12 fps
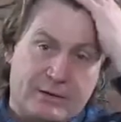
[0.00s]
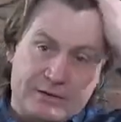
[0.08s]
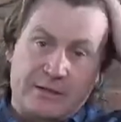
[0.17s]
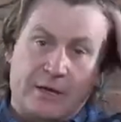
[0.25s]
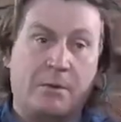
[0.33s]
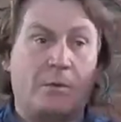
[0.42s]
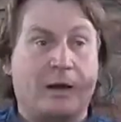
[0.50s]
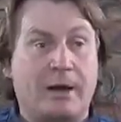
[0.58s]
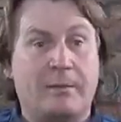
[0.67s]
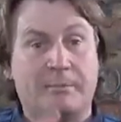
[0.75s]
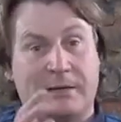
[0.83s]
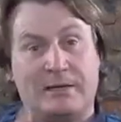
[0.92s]
So
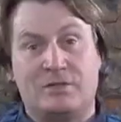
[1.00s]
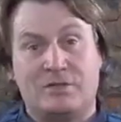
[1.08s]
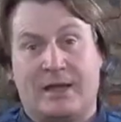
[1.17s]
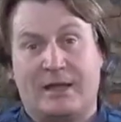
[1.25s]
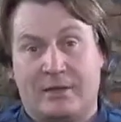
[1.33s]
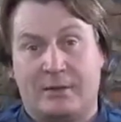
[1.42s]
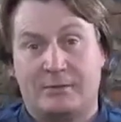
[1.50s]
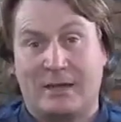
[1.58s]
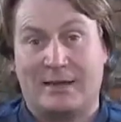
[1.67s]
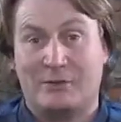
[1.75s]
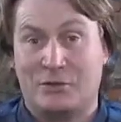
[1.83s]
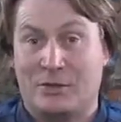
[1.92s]
please check those
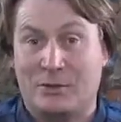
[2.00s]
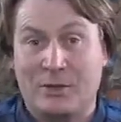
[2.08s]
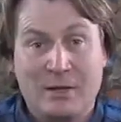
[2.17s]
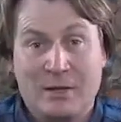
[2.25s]
out too.